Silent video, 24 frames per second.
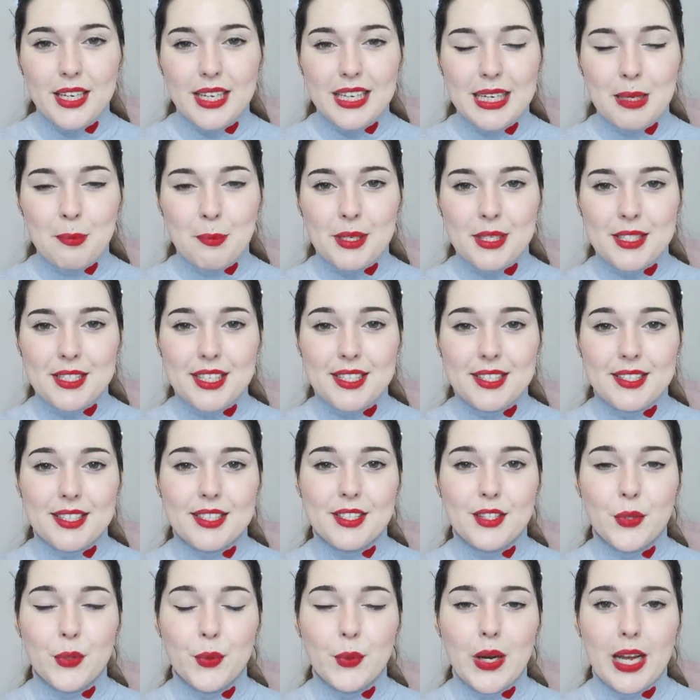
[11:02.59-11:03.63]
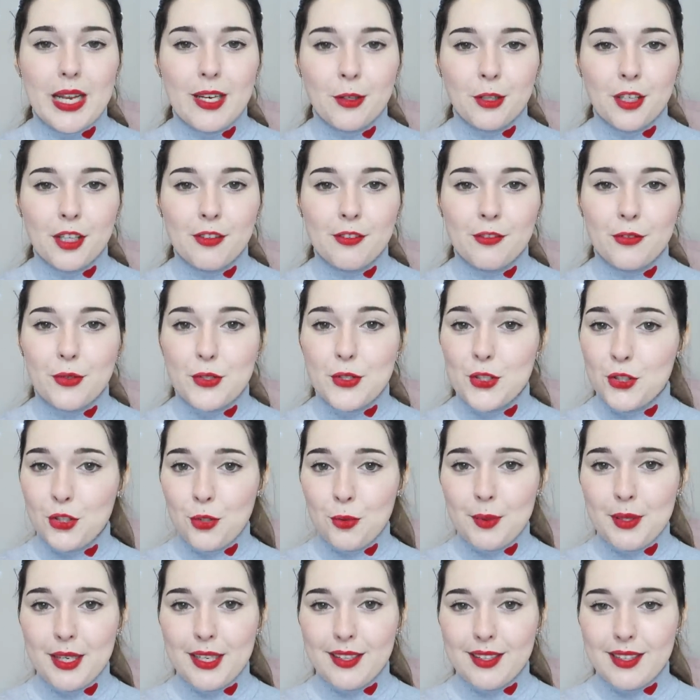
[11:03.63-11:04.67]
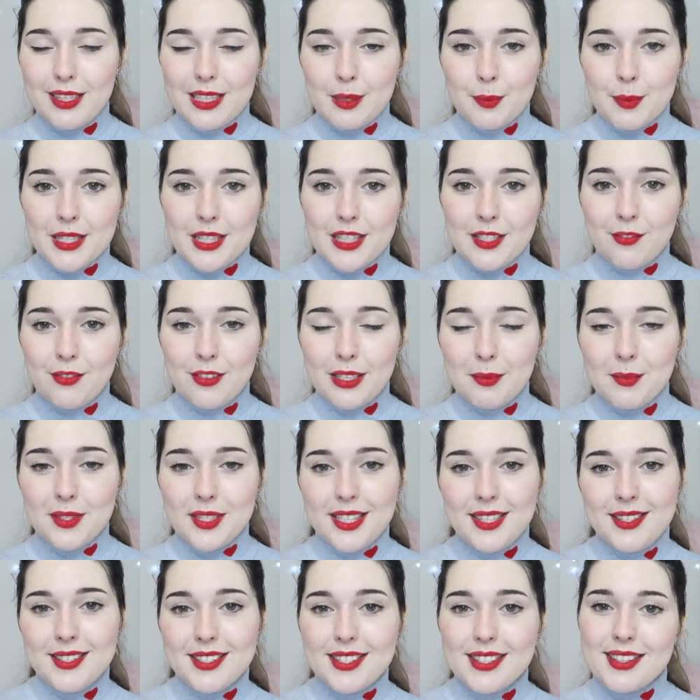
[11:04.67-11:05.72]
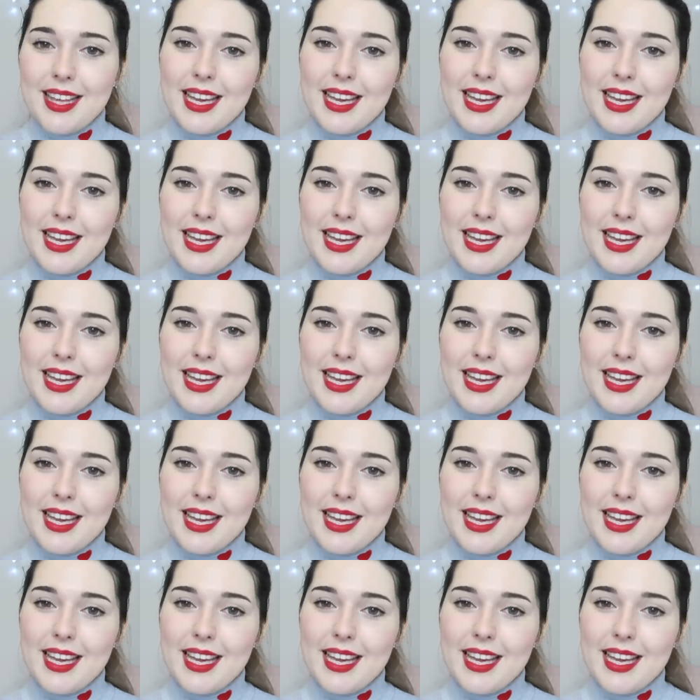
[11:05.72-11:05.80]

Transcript: any princesses who are looking for super inexpensive lip tints